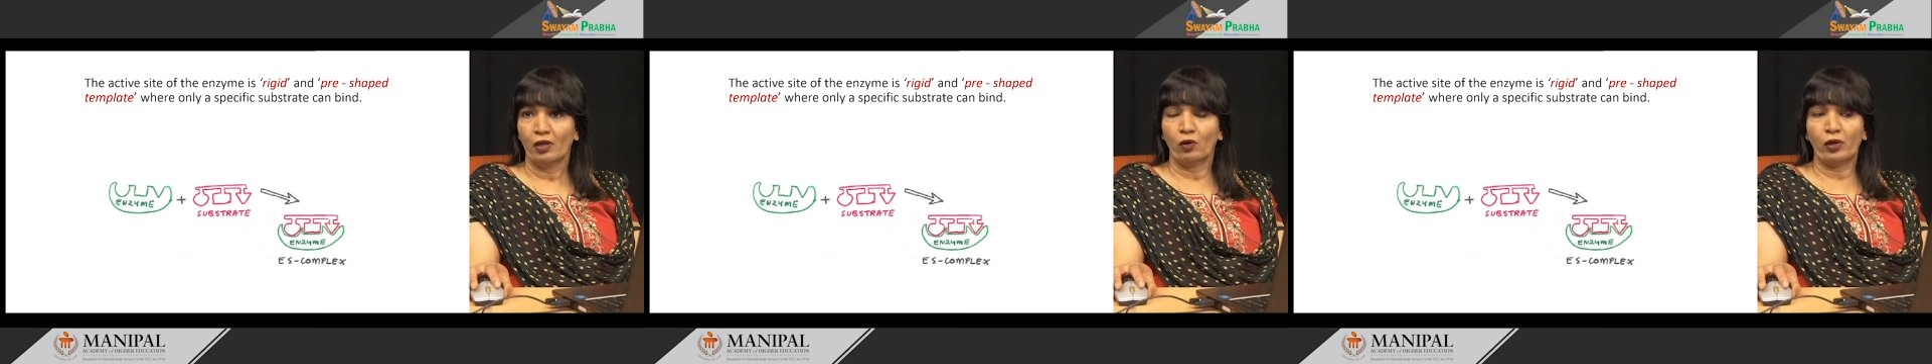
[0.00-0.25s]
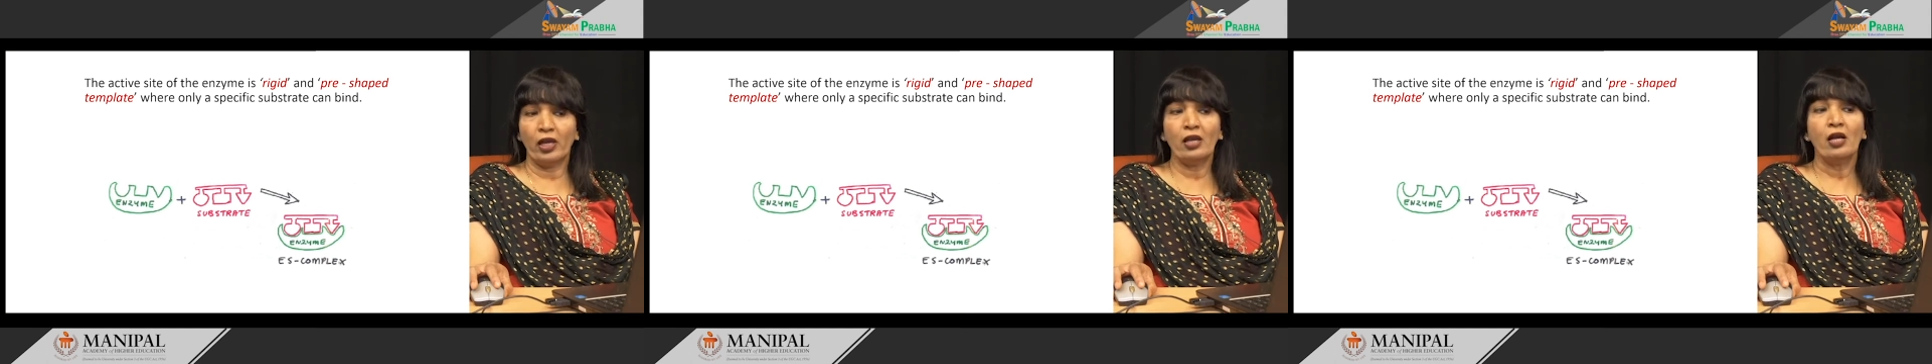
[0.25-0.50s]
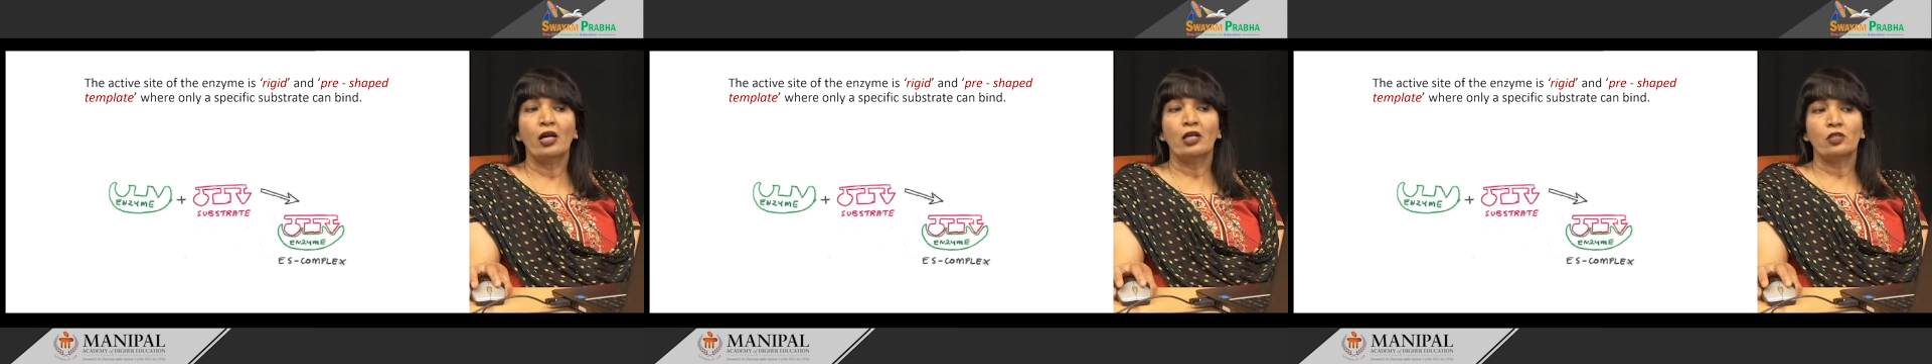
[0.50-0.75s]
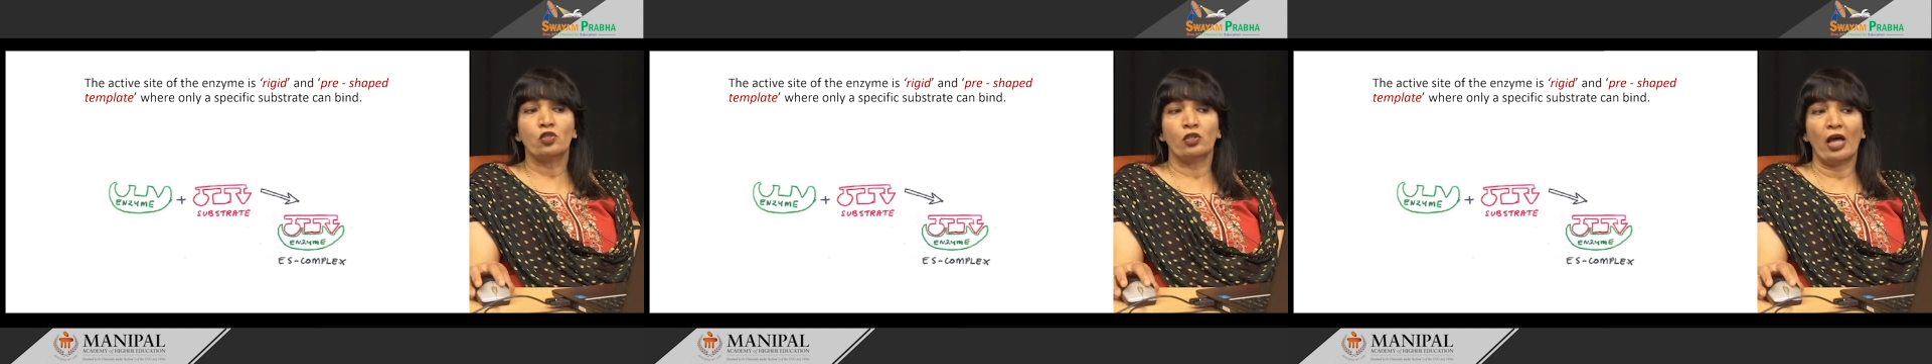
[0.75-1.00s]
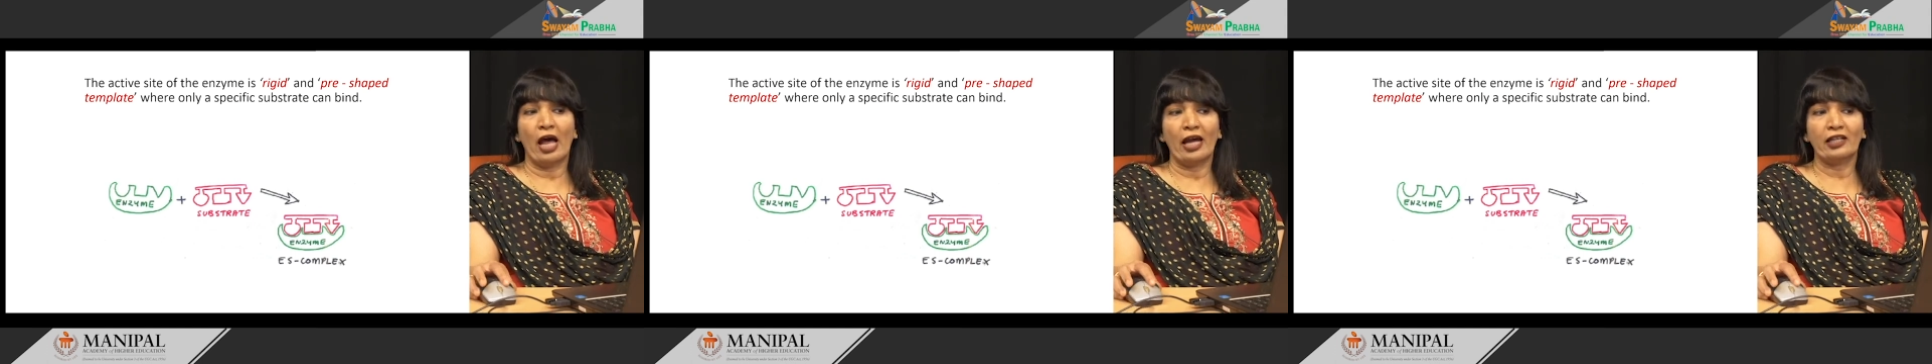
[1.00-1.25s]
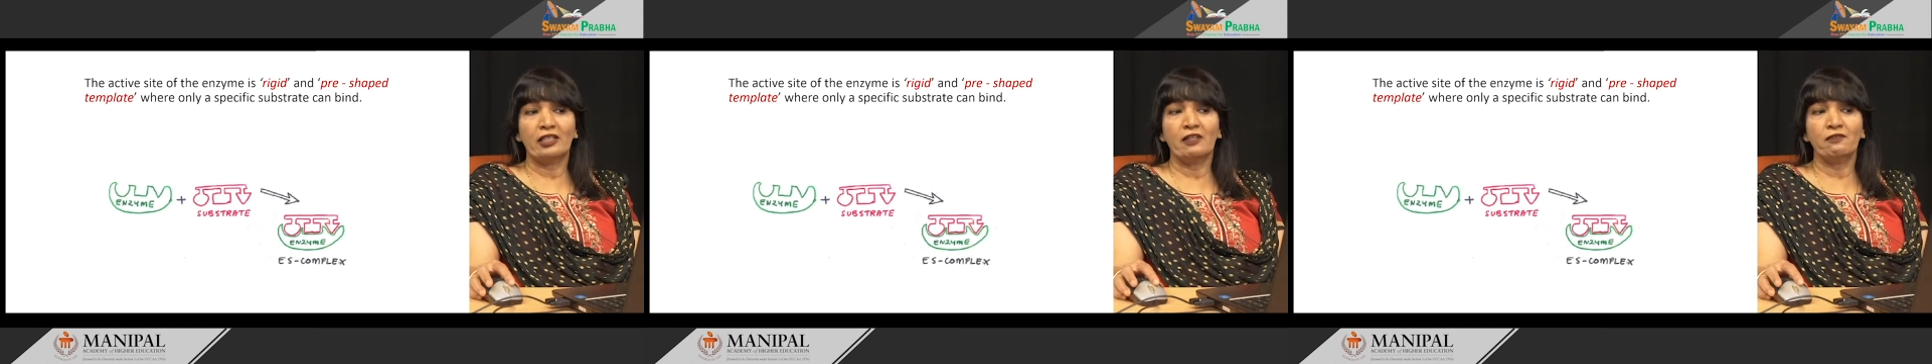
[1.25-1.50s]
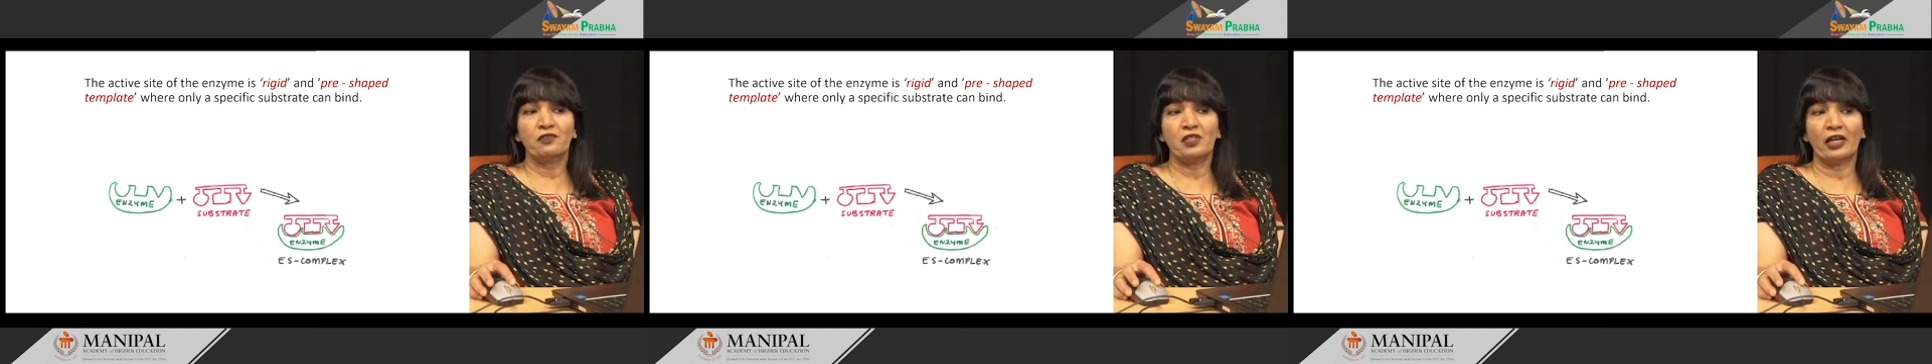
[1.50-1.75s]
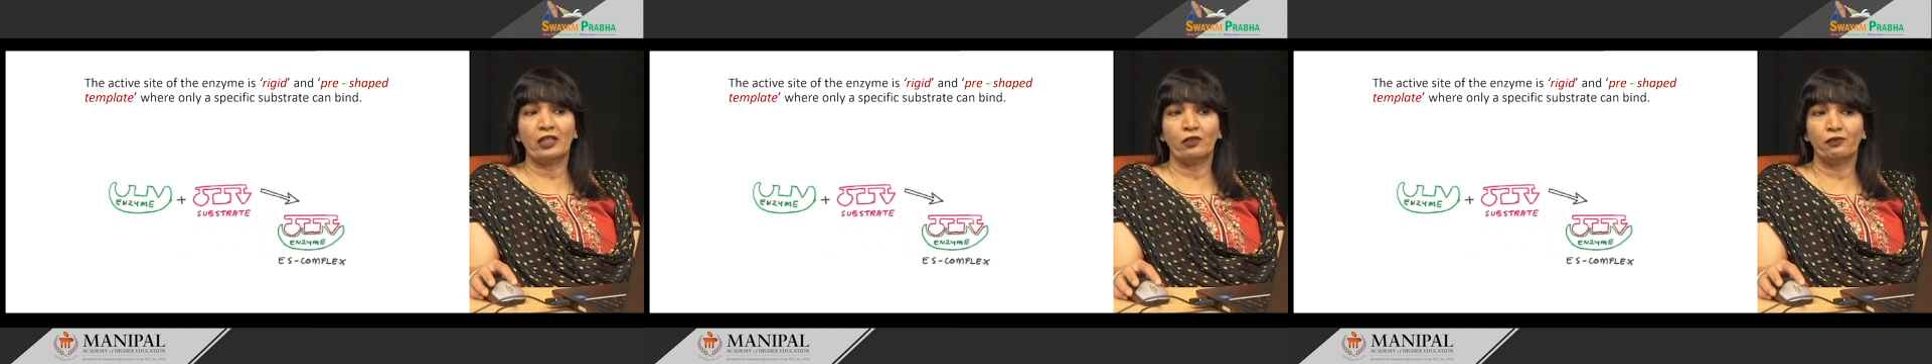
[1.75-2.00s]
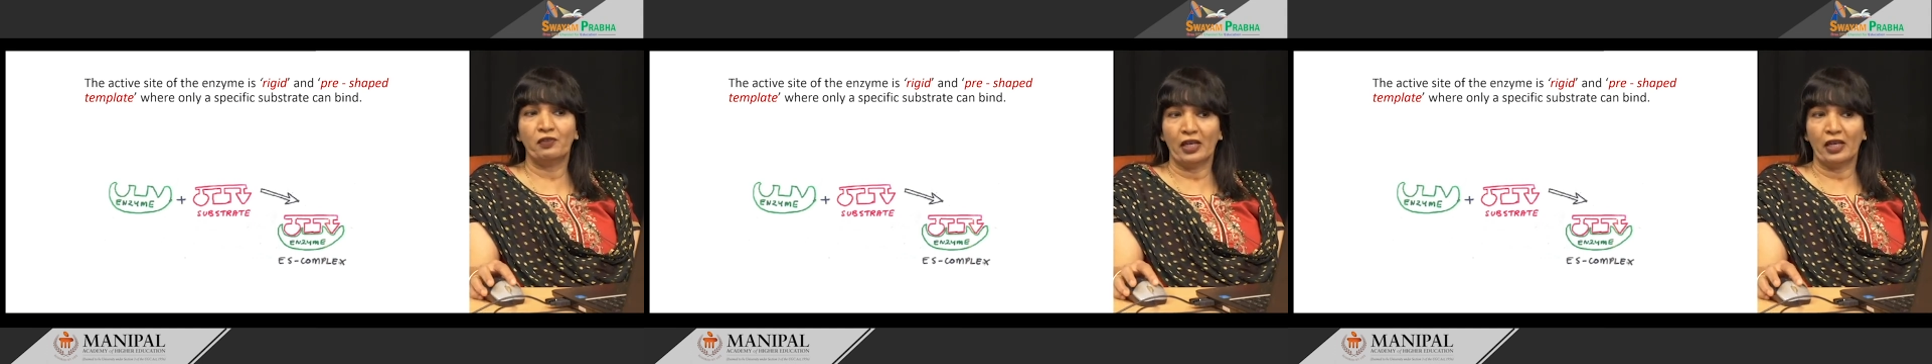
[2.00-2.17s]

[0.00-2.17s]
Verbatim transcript: Okay? So, the active site of